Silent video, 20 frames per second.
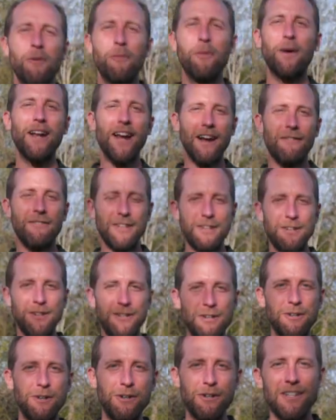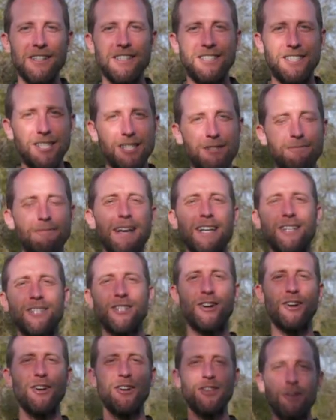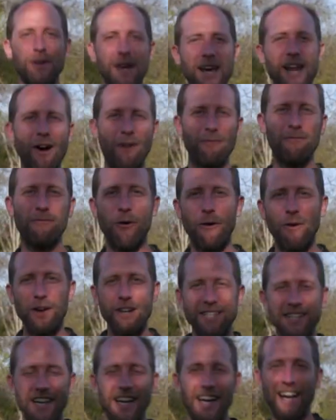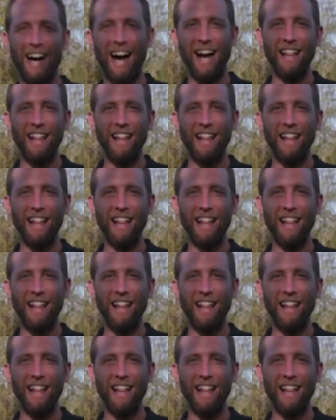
Whatever you do, just make sure you get out foraging.